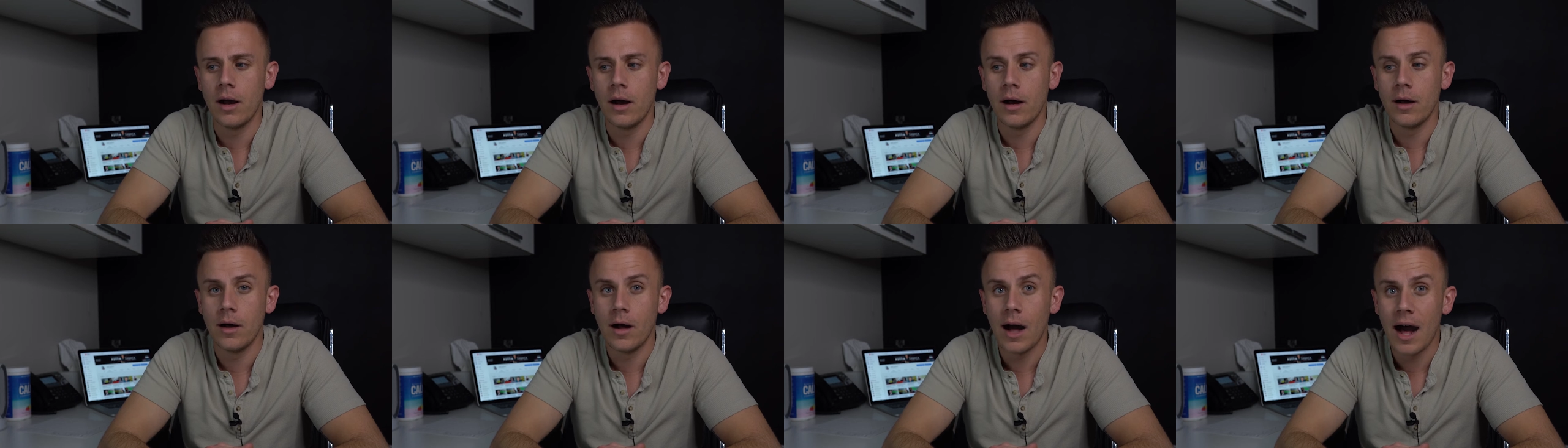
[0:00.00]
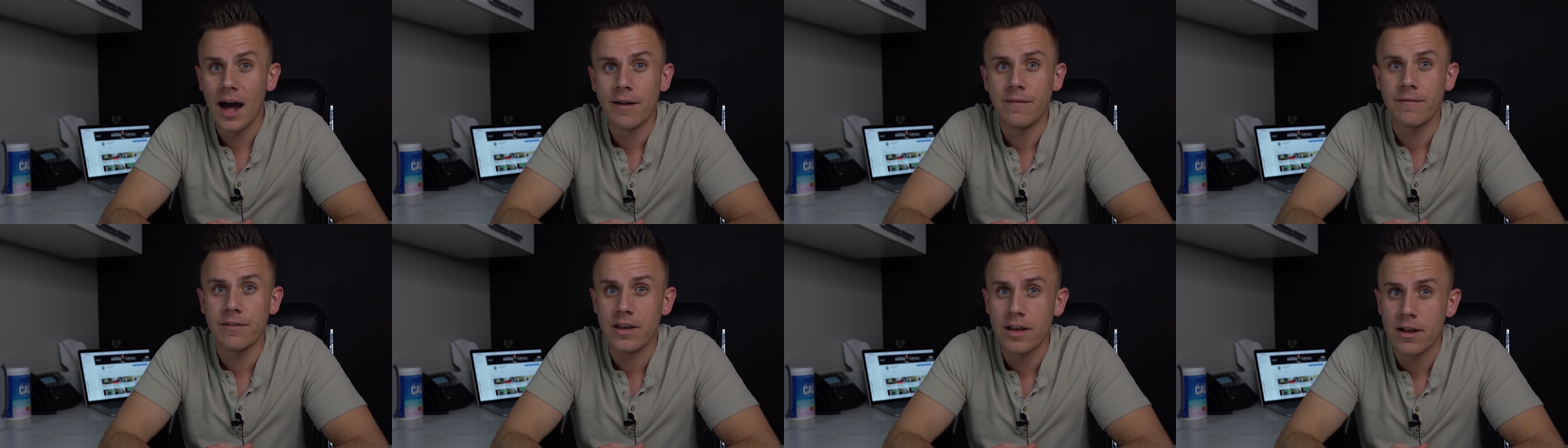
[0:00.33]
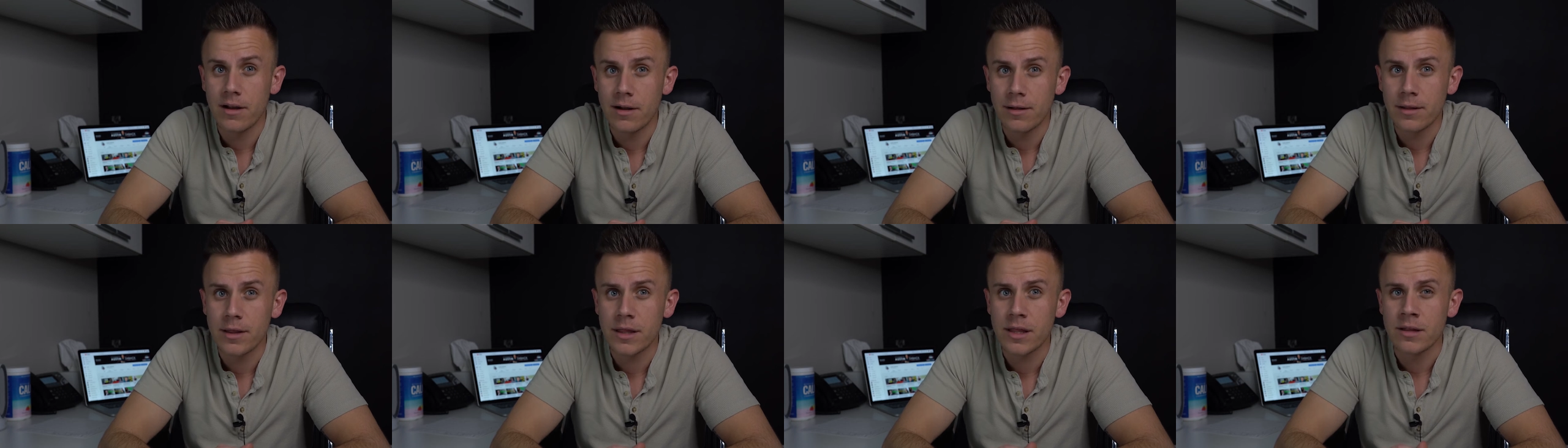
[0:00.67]
uh, a lot of
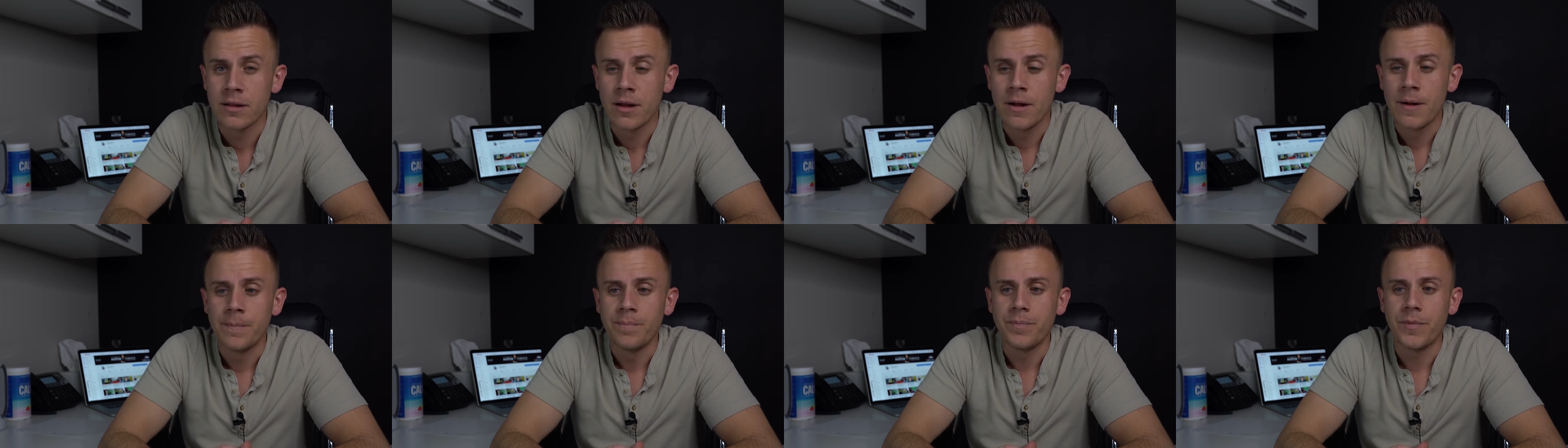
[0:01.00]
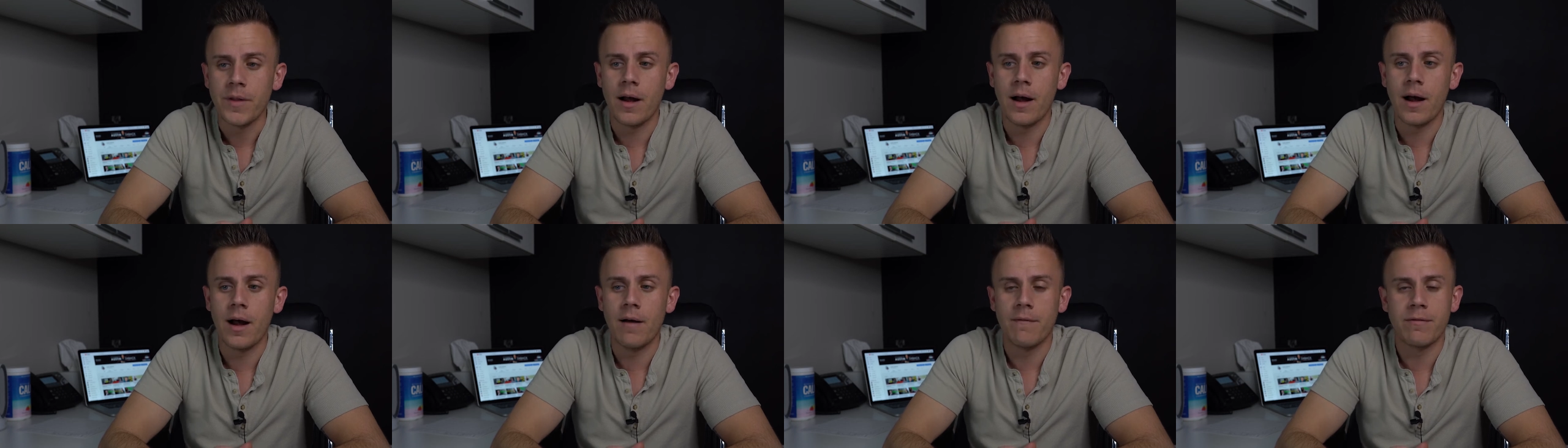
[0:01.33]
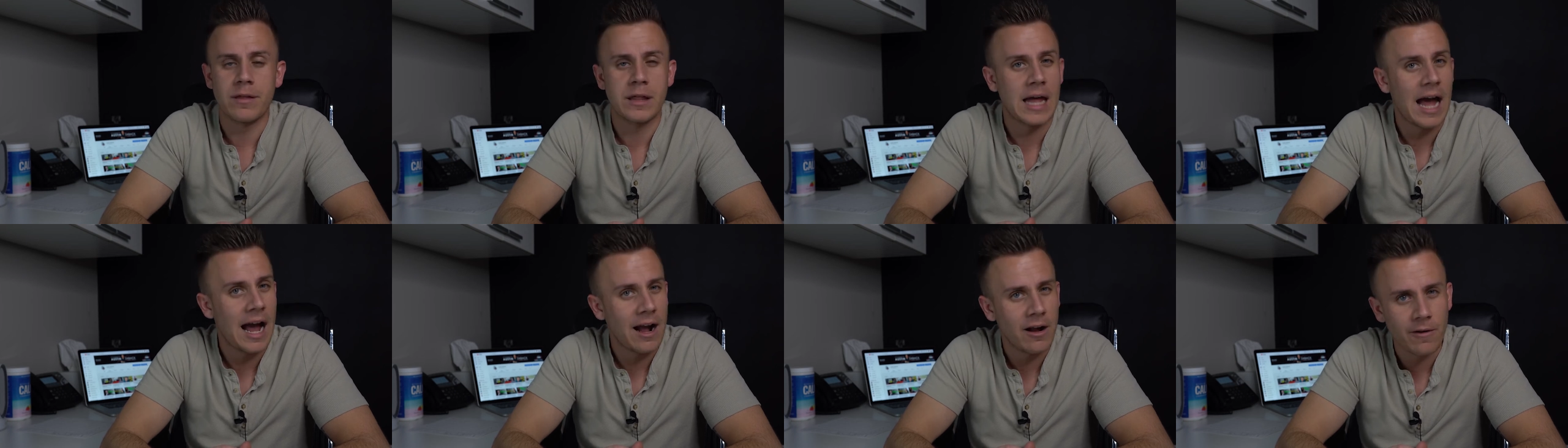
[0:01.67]
years. Uh, of
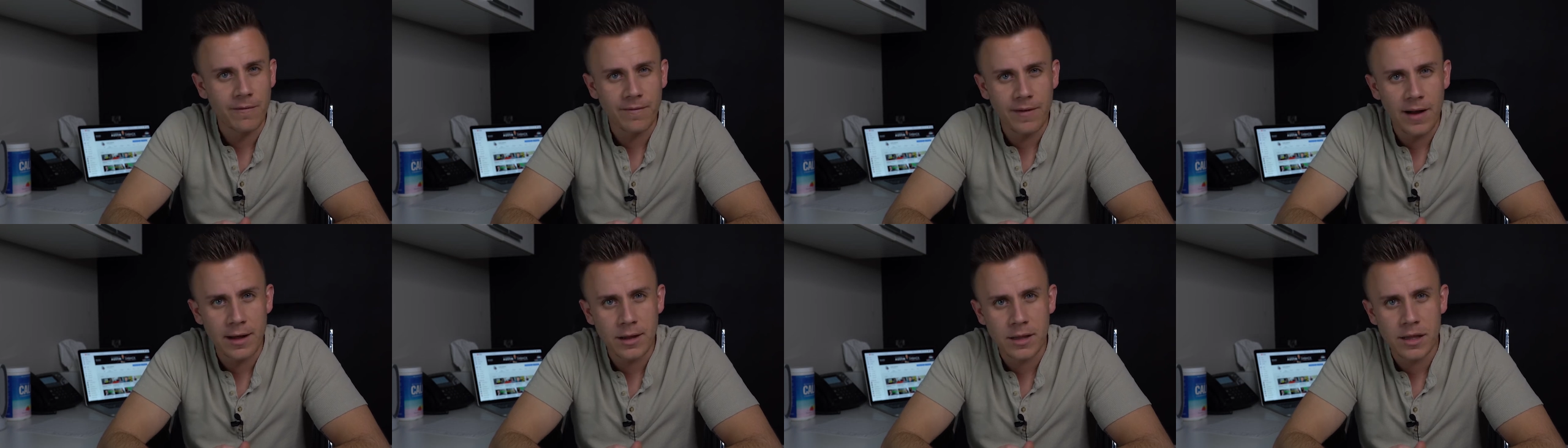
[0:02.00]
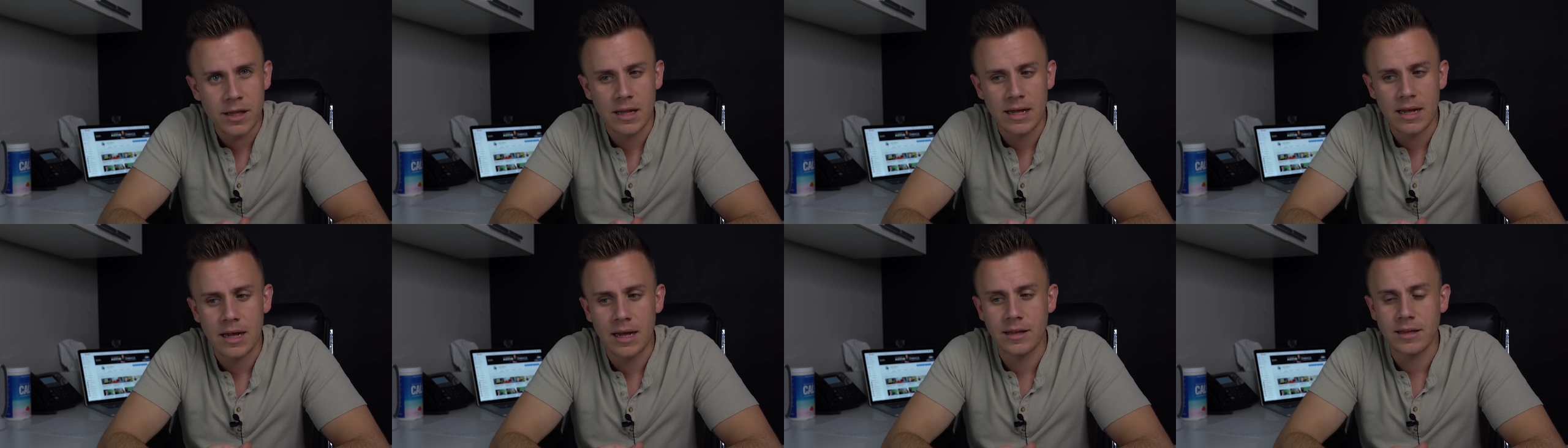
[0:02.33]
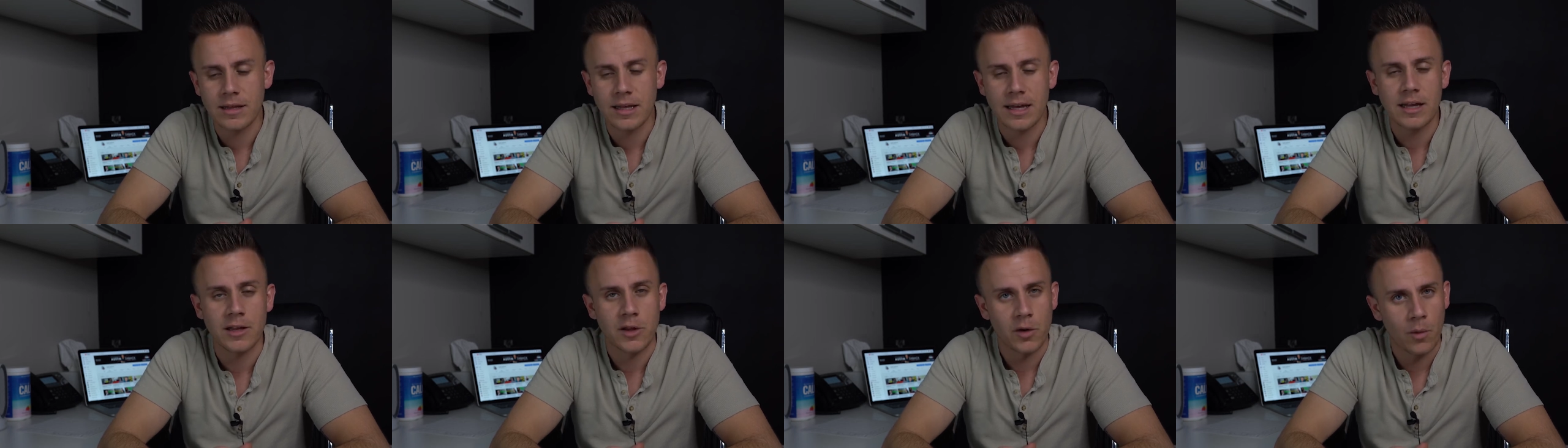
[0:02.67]
sacrifice uh,
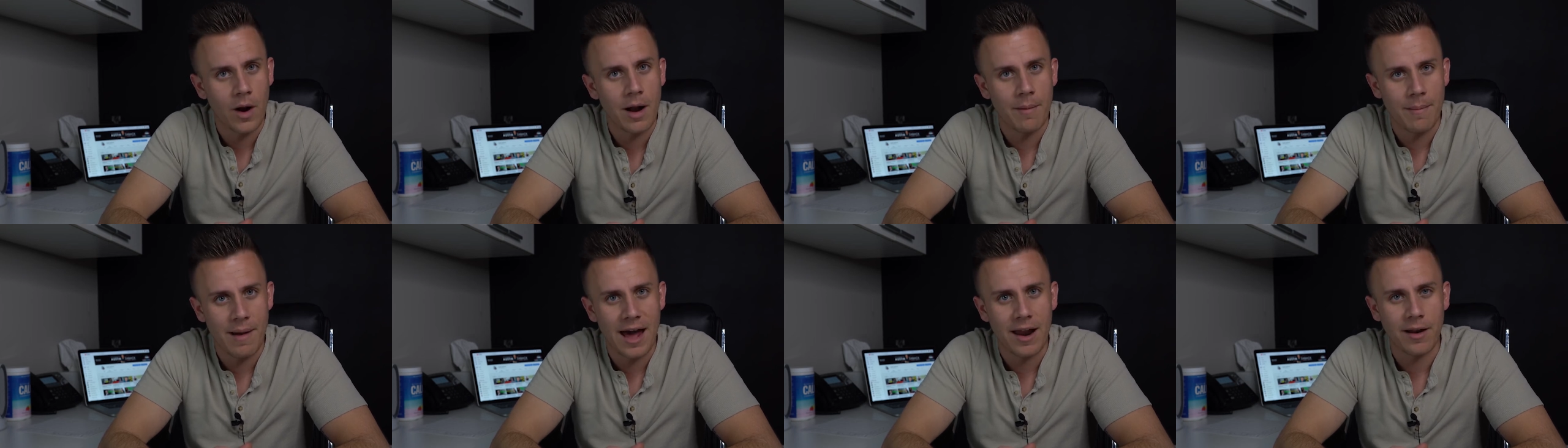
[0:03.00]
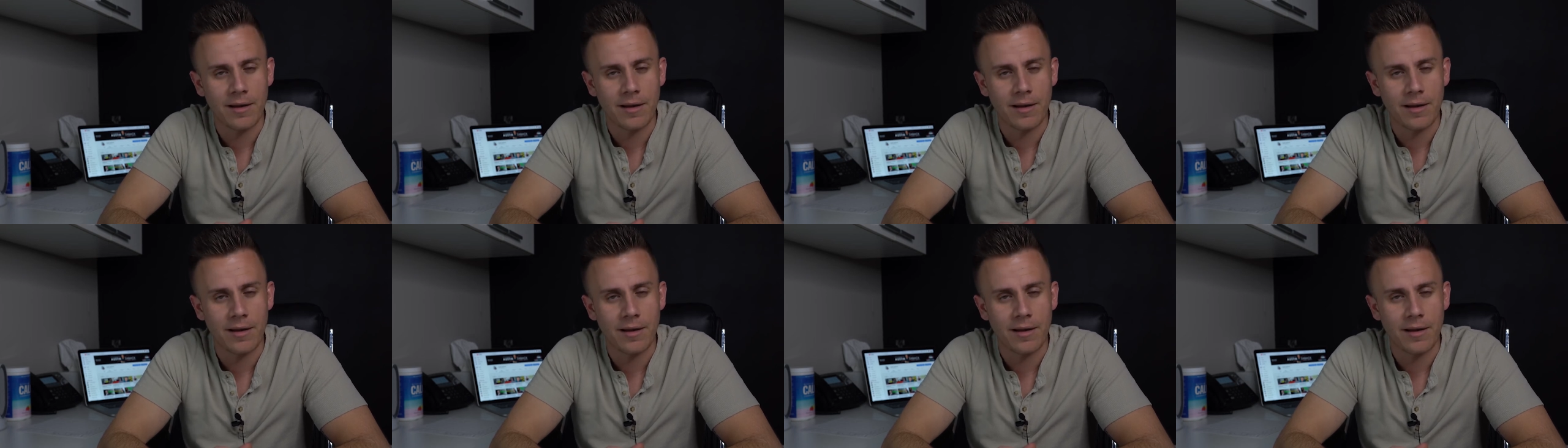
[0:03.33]
to get to where I'm at.